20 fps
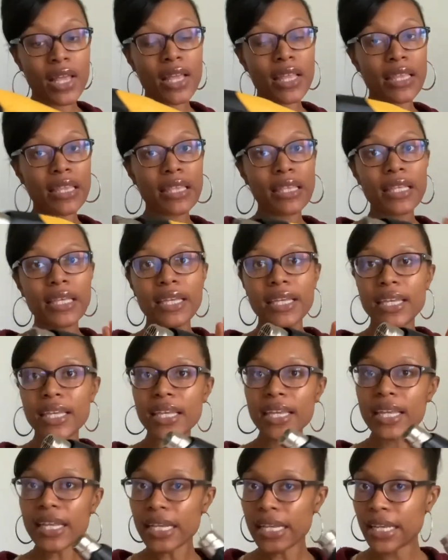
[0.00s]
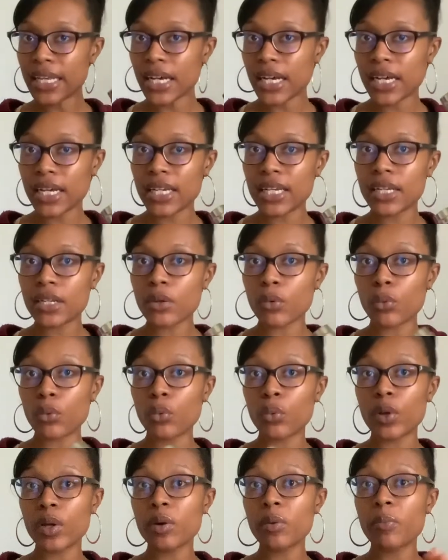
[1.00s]
The heat gun
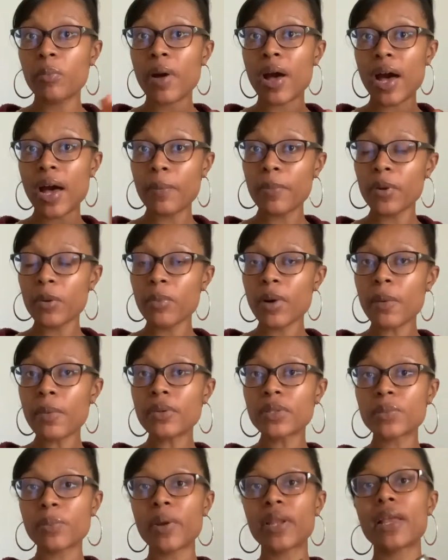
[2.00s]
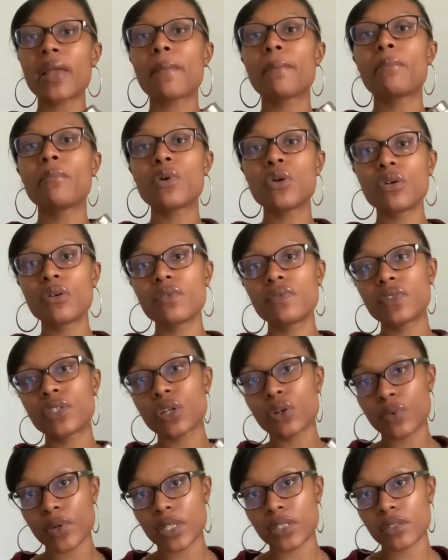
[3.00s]
will pop your bubbles, but it moves your
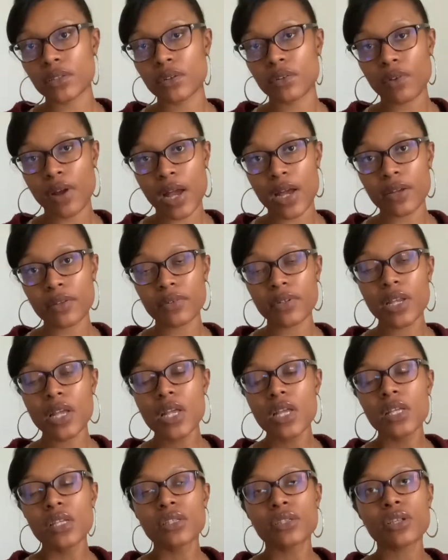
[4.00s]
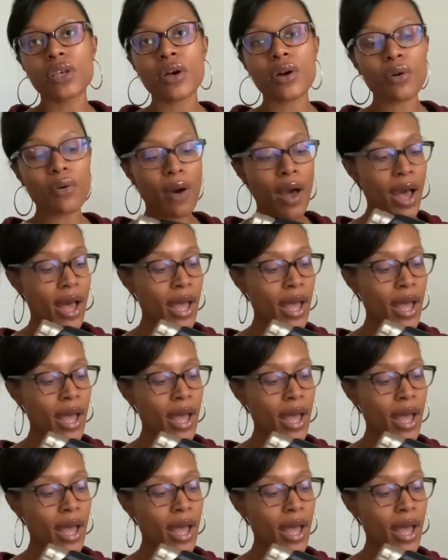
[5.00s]
resin around. So I